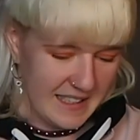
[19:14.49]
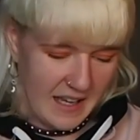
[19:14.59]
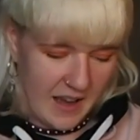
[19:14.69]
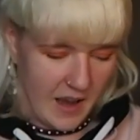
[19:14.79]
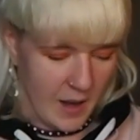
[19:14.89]

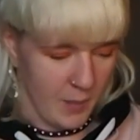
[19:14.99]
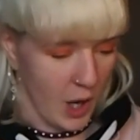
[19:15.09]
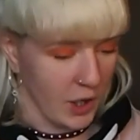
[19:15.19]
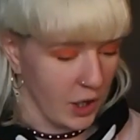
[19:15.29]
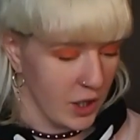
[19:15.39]
A
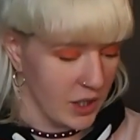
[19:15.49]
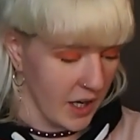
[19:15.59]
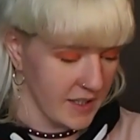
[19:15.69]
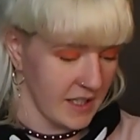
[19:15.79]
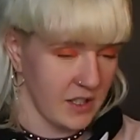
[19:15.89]
good
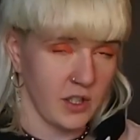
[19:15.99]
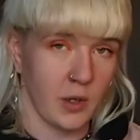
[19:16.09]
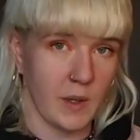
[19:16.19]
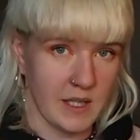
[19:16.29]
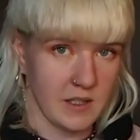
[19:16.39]
idea to do
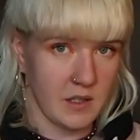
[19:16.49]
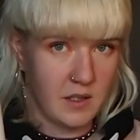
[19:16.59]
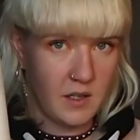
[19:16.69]
is